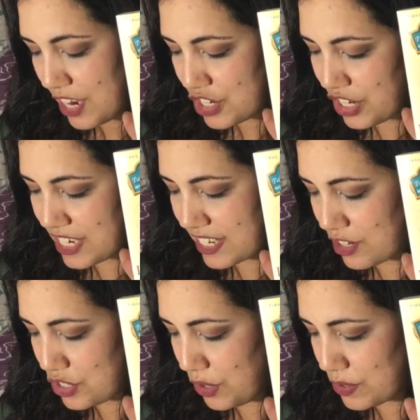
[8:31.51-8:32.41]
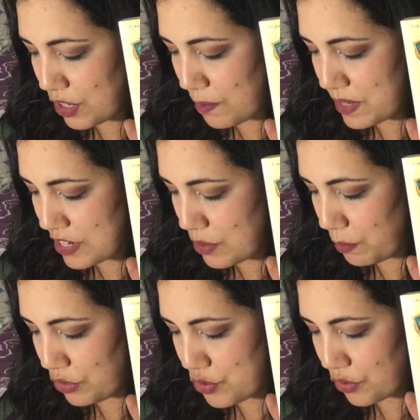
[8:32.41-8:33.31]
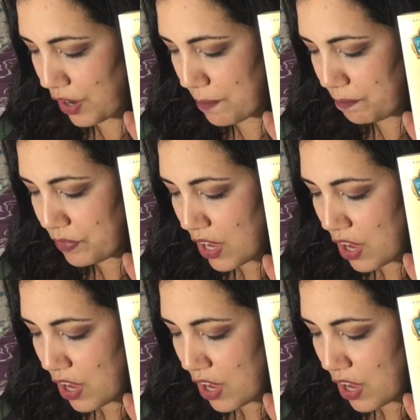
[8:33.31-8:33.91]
she decides to use her obsession with true crime